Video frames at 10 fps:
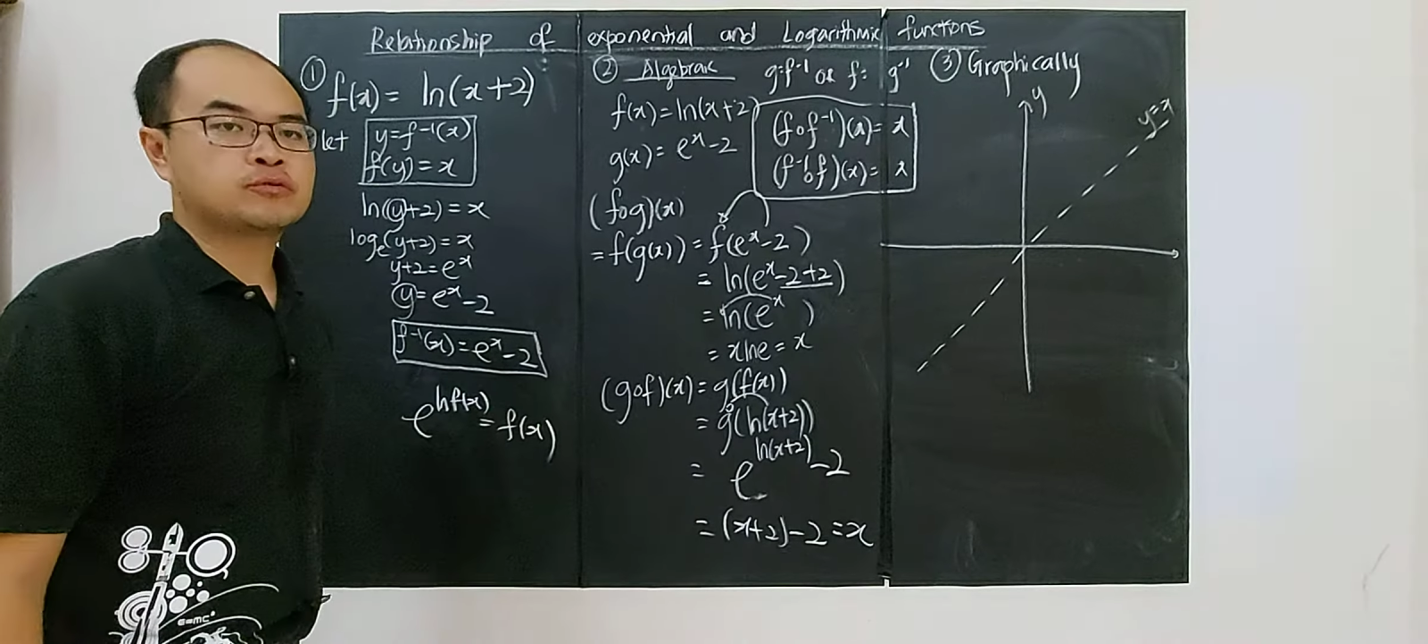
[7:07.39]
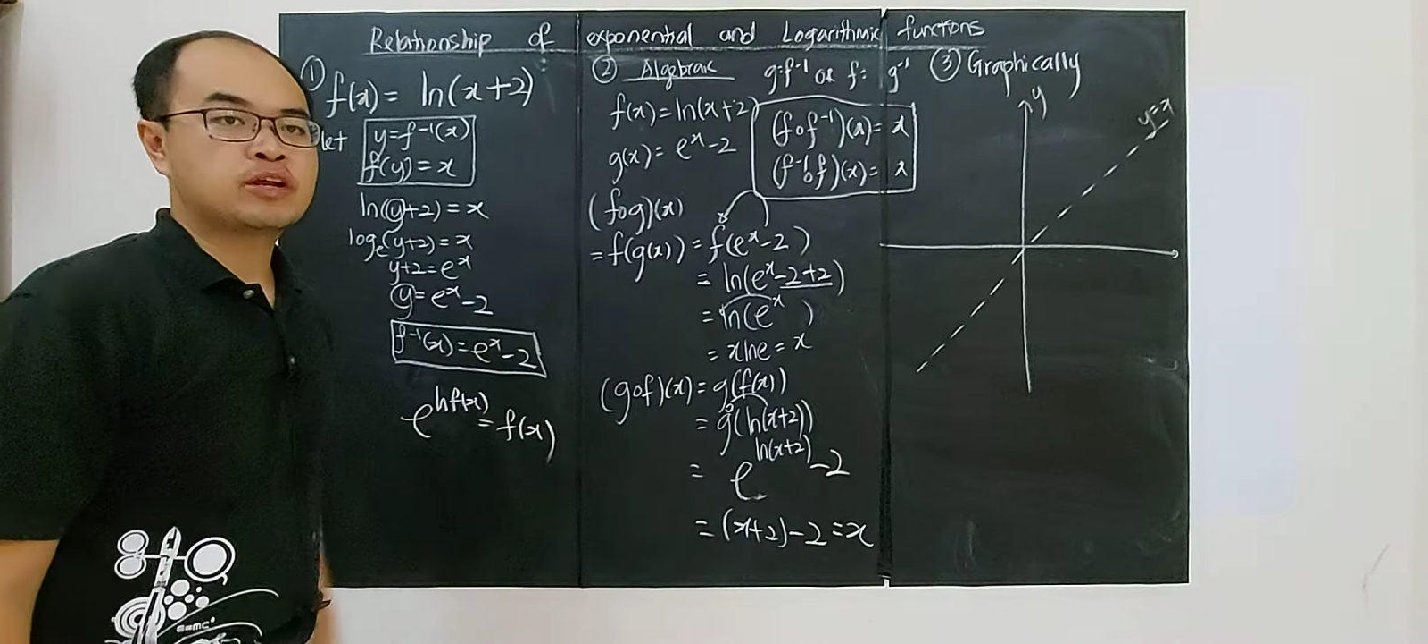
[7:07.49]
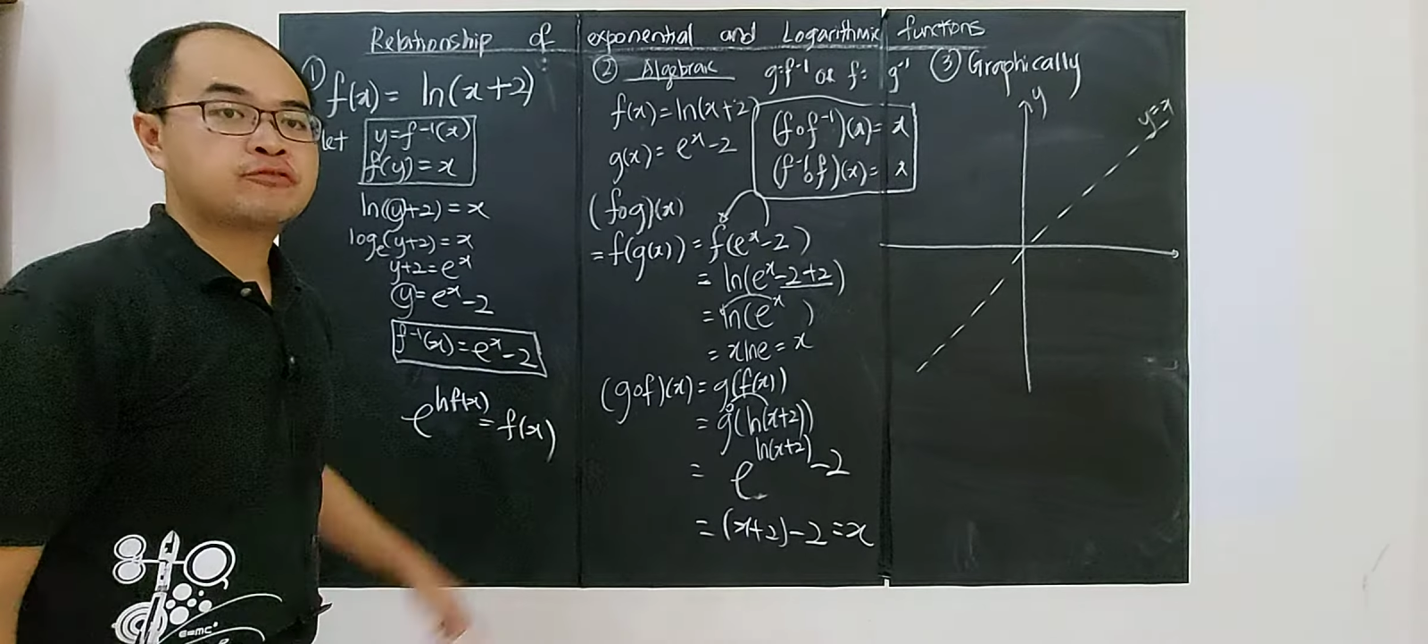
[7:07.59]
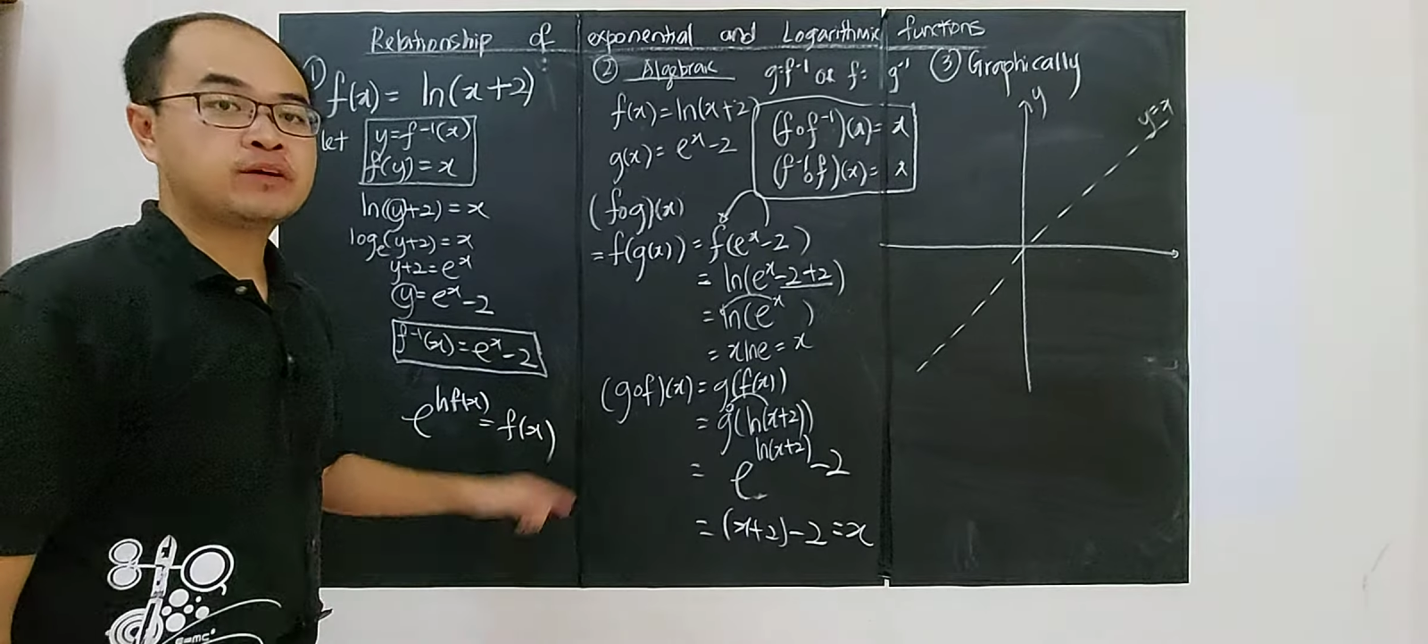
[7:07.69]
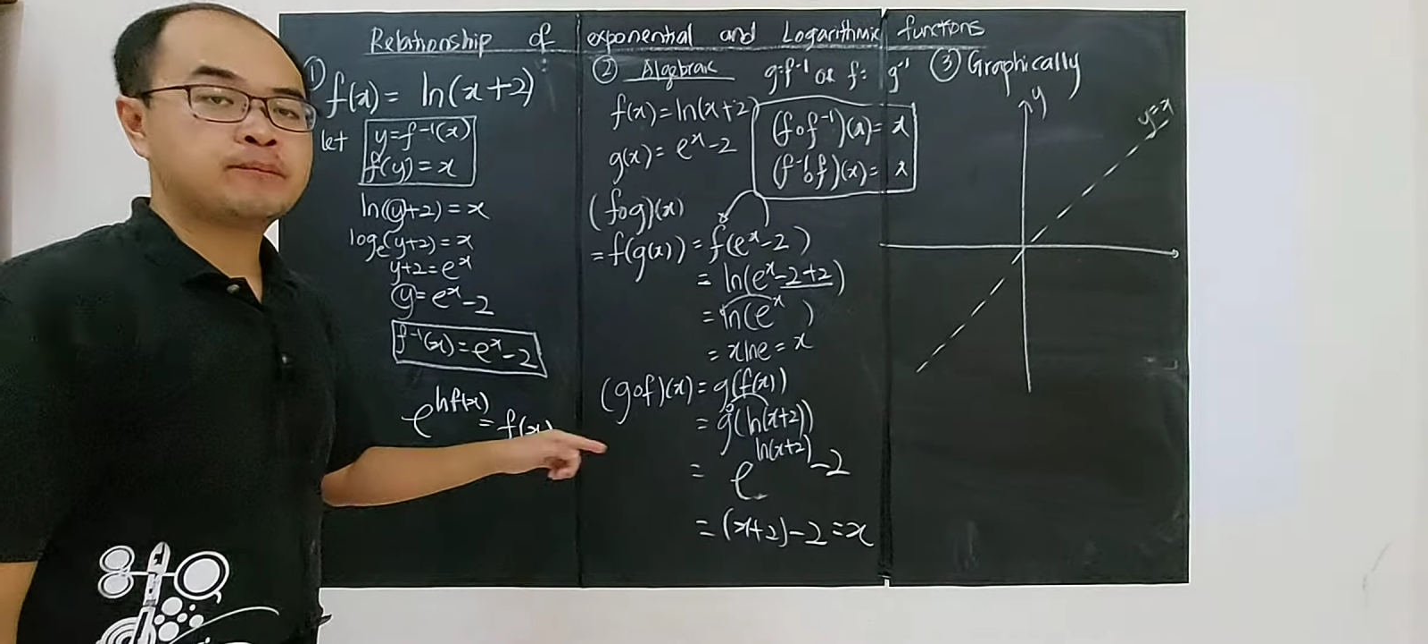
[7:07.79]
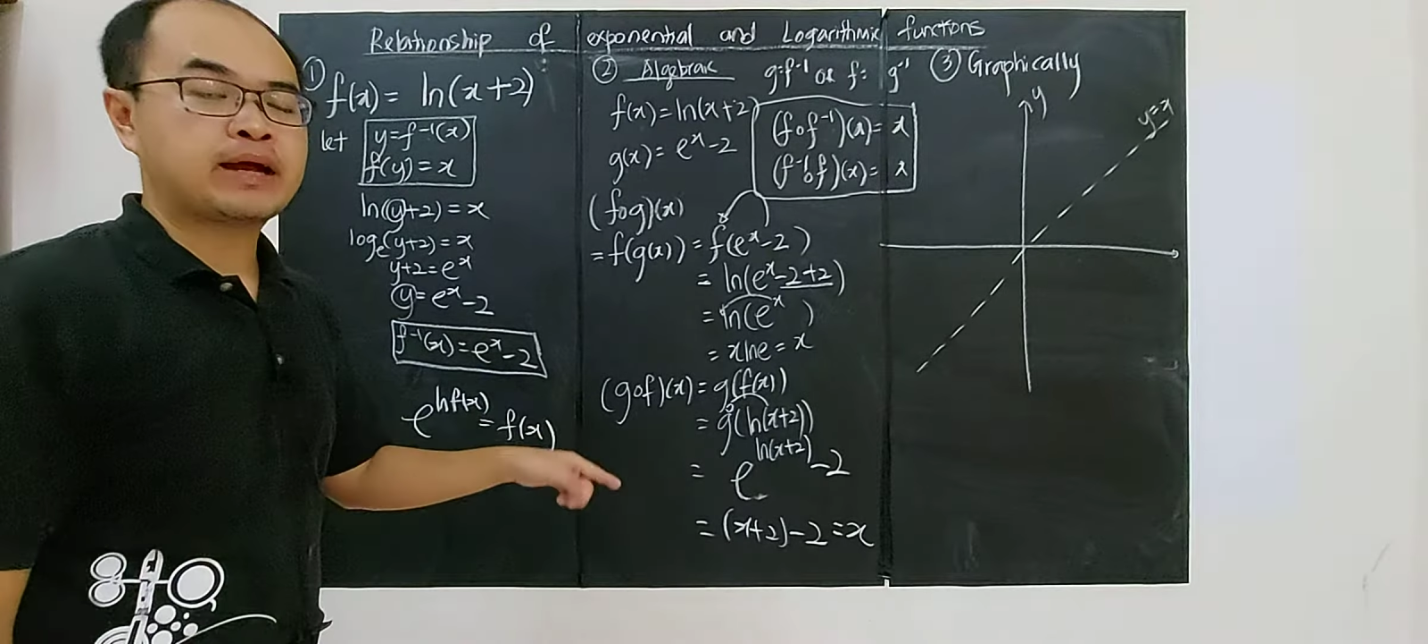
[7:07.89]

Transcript: to refer